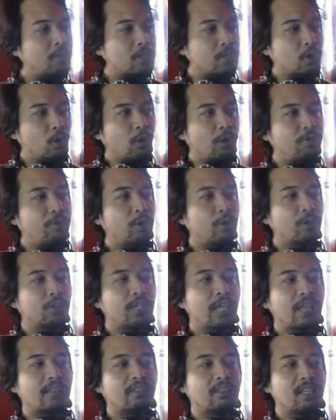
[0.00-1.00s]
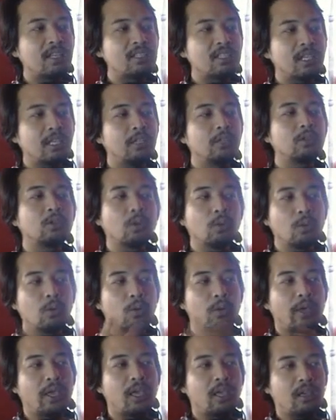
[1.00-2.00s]
So if you could get this
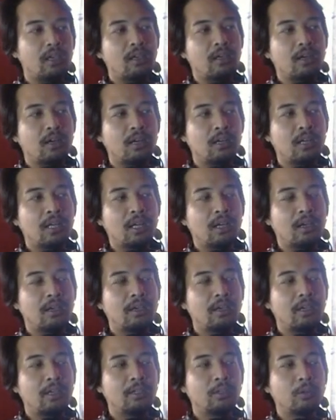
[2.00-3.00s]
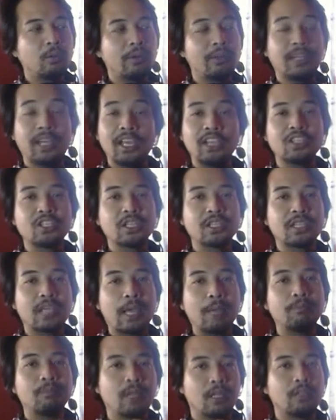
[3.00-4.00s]
into into an ancient
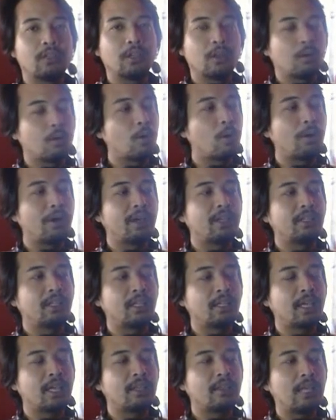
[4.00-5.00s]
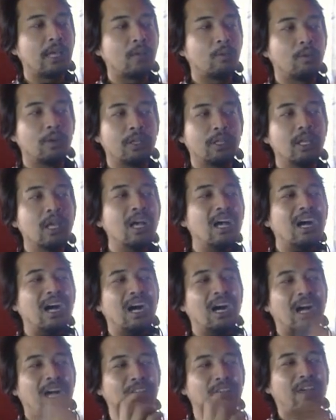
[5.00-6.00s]
type, then go ahead and get that one.
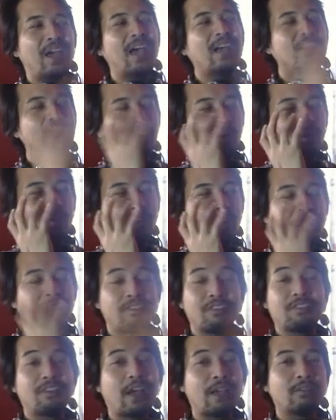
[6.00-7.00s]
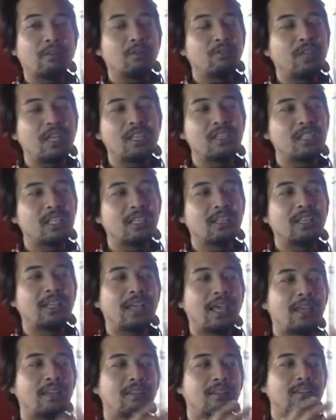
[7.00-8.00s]
I've had already 5 of these,
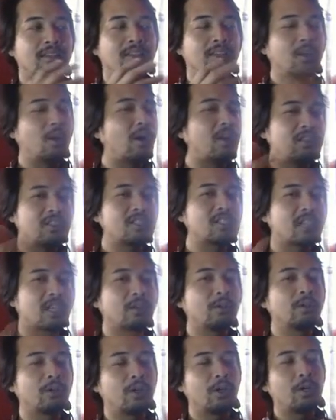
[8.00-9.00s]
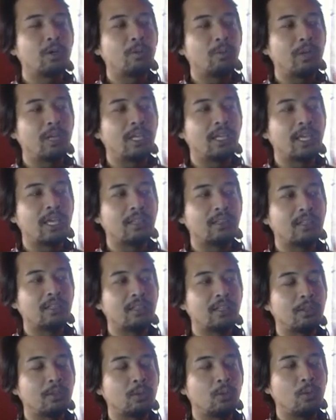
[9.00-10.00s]
and I just couldn't really get
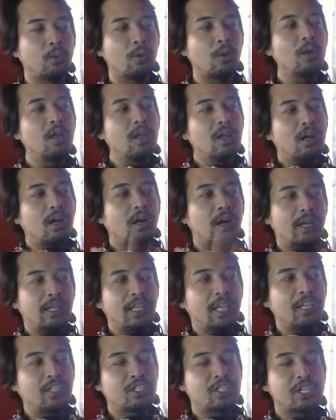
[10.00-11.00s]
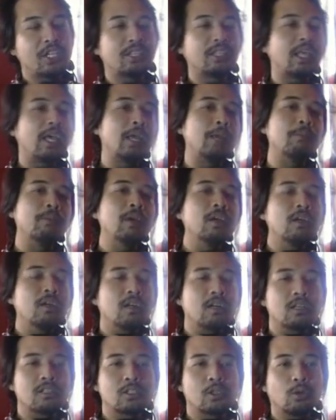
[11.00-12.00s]
it into an ancient type.
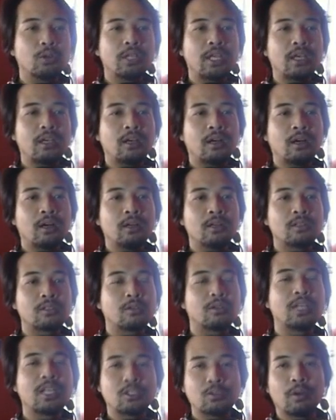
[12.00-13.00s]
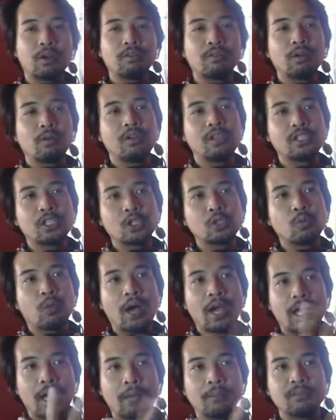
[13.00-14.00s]
So that's one of the reasons
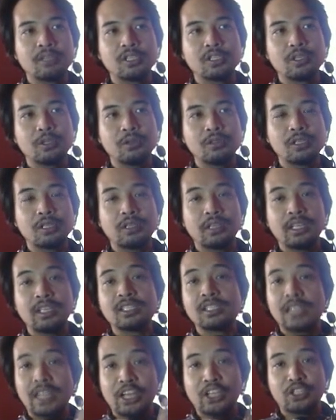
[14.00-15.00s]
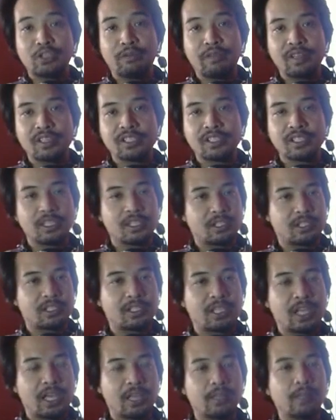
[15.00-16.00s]
why I'm just using the Sledge Fist
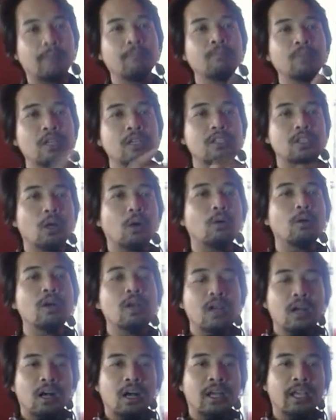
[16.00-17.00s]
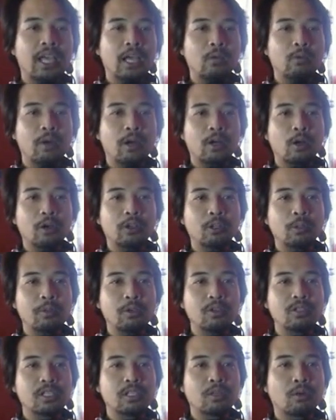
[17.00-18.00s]
instead. So again, we are going to
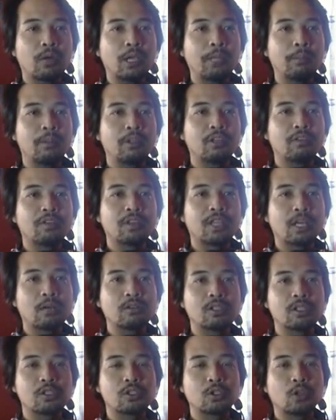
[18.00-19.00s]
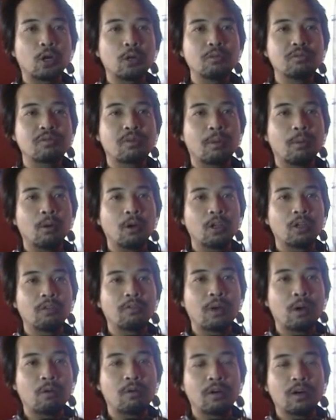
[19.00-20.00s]
be using the Raiment of 1,000 Storms from all
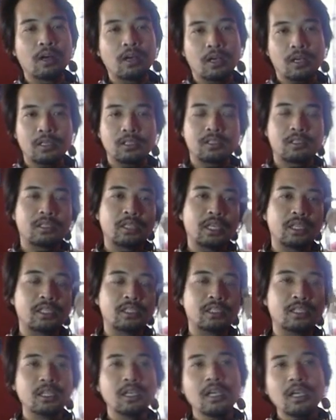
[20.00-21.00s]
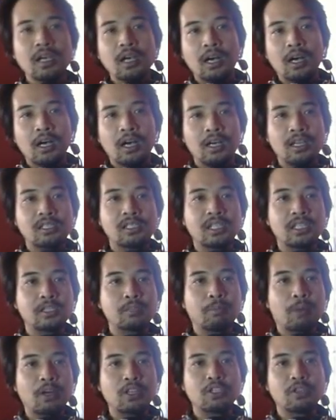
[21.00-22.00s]
of our 6
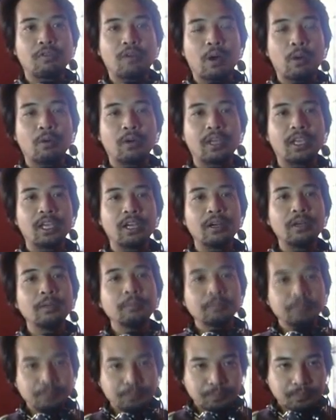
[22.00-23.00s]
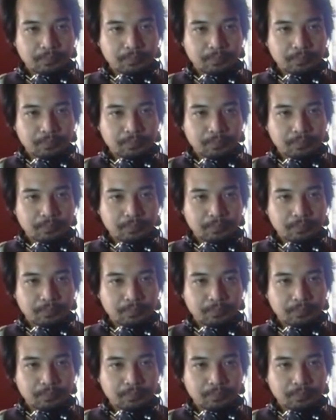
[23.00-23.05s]
parts of our gear.